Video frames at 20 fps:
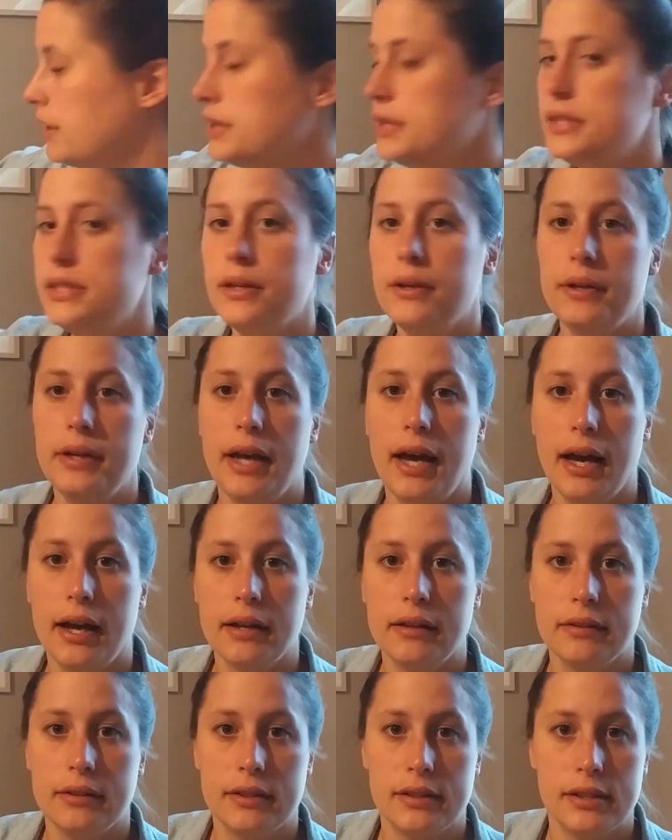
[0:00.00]
So
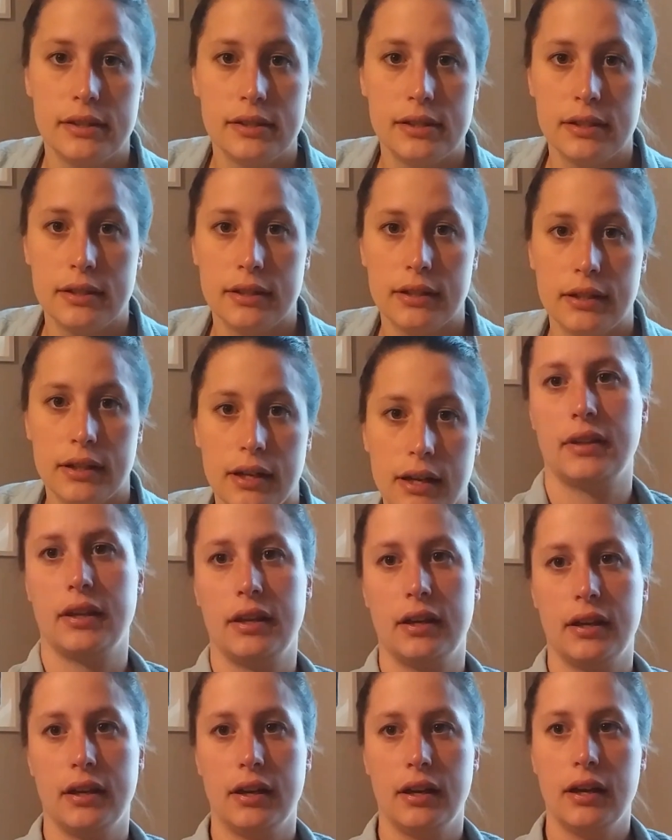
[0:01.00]
yeah.
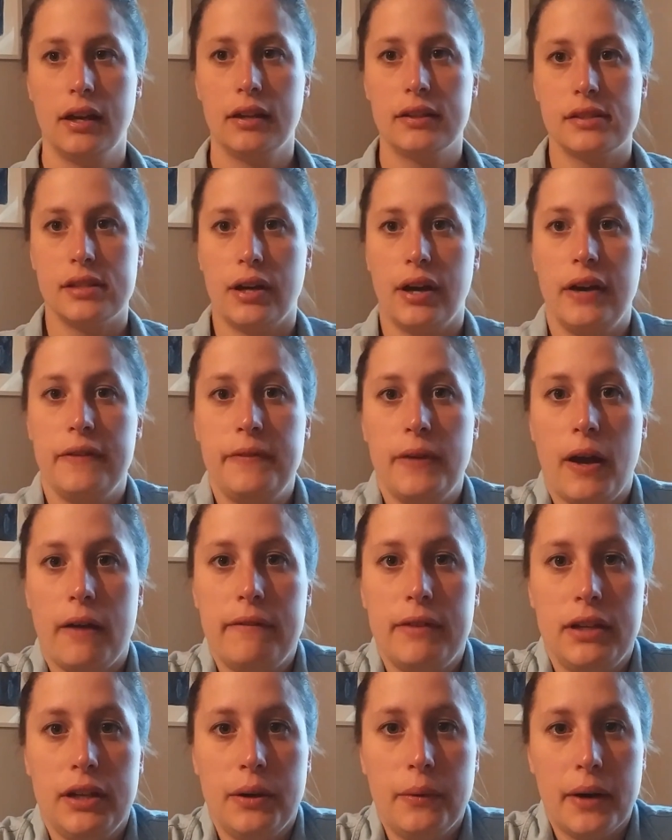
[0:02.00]
So if you have
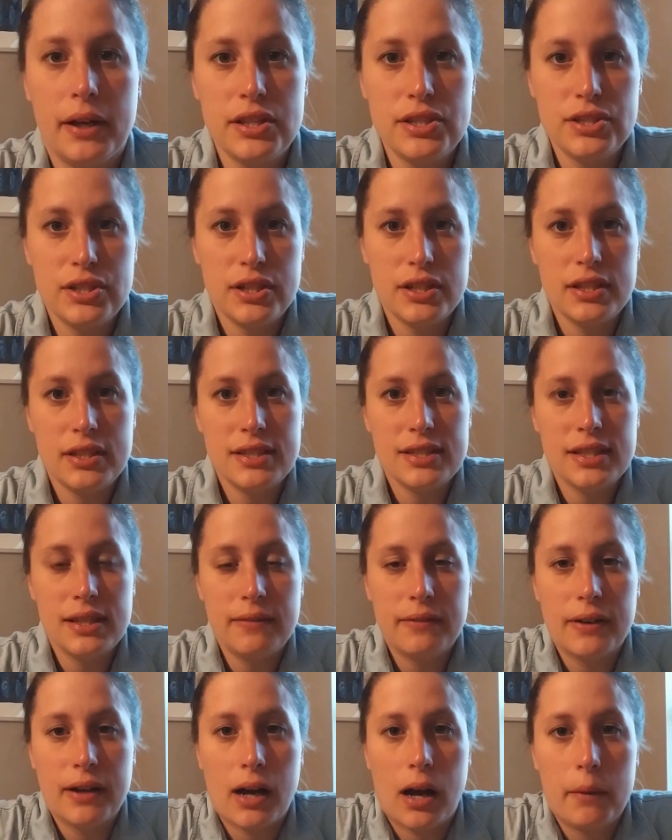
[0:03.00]
any questions, leave
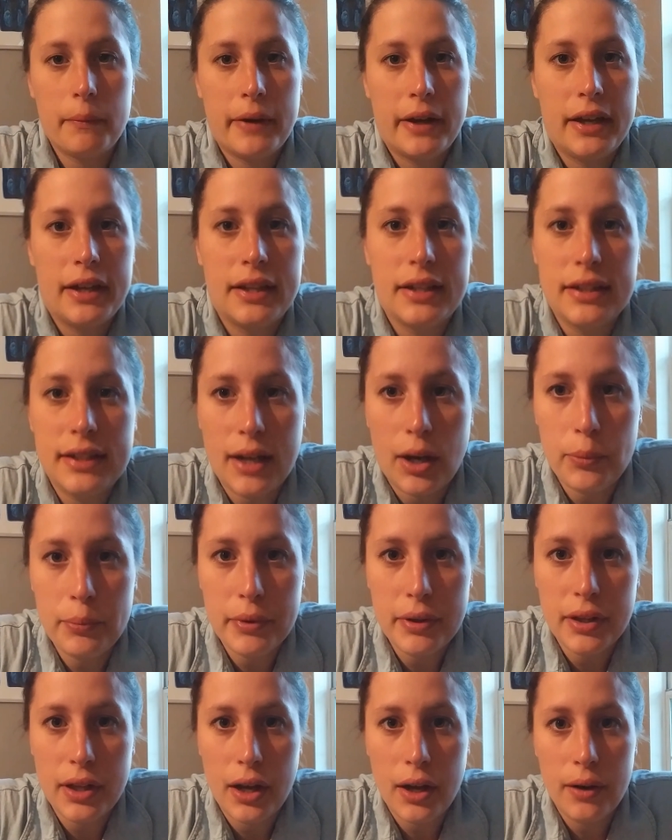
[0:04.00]
a comment down
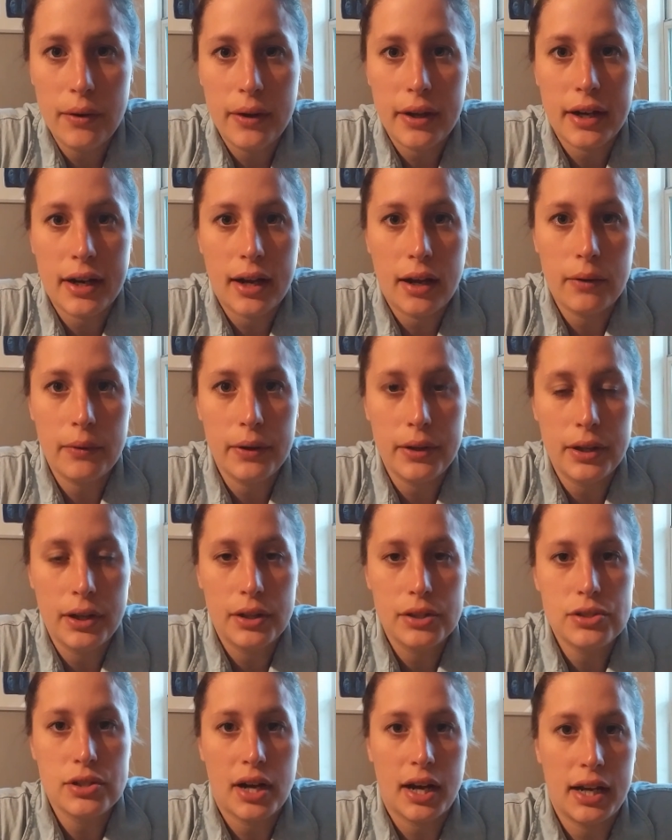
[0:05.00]
below and I
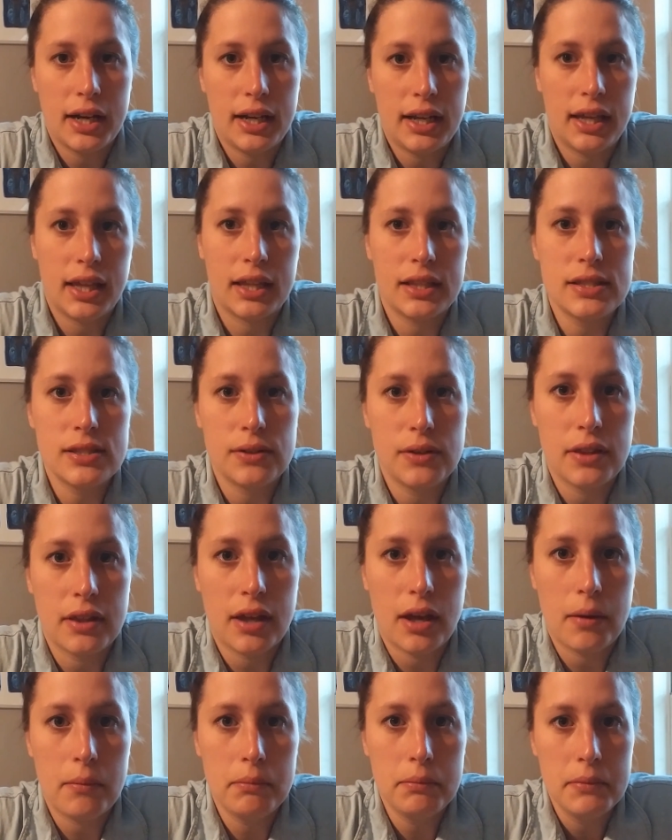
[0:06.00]
will try to answer
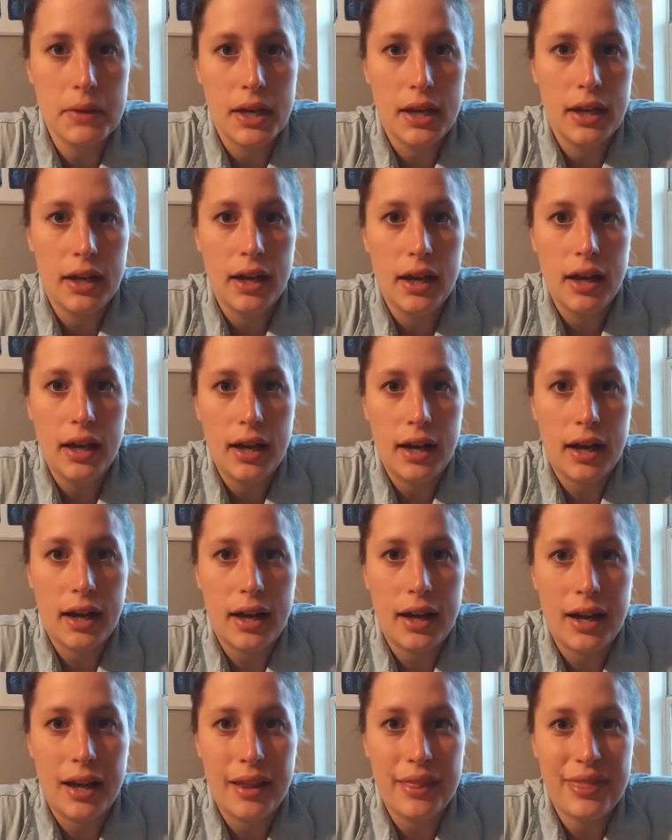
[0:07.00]
them.
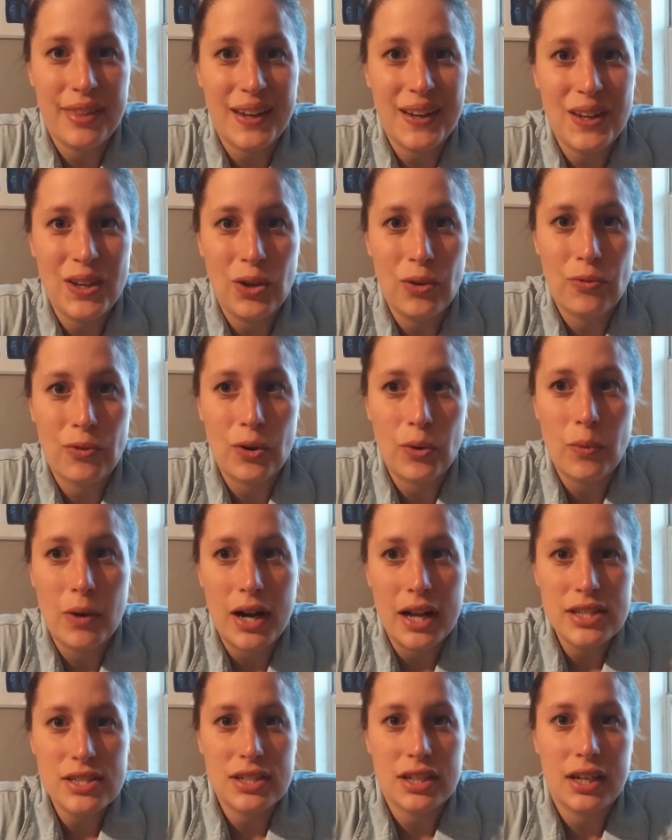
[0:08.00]
Thank you for
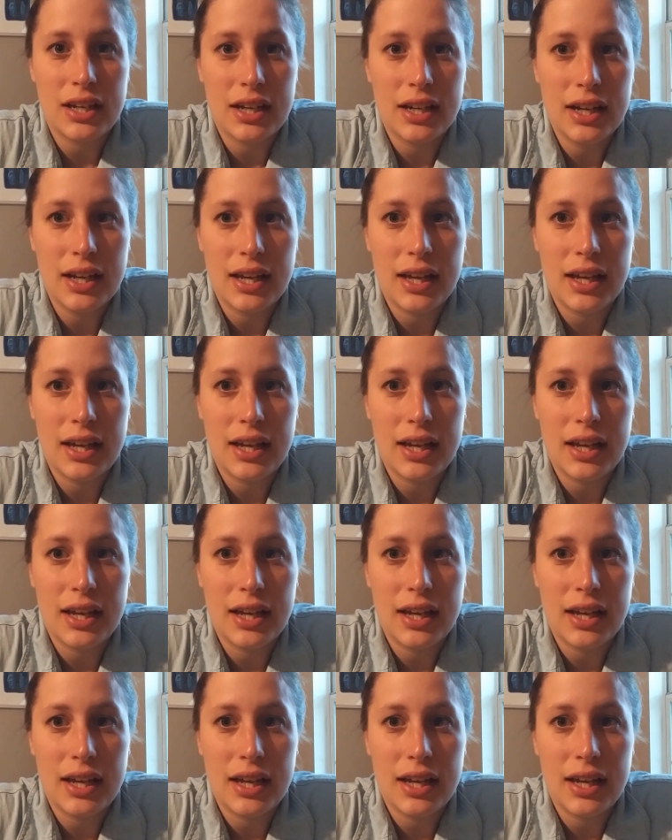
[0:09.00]
watching.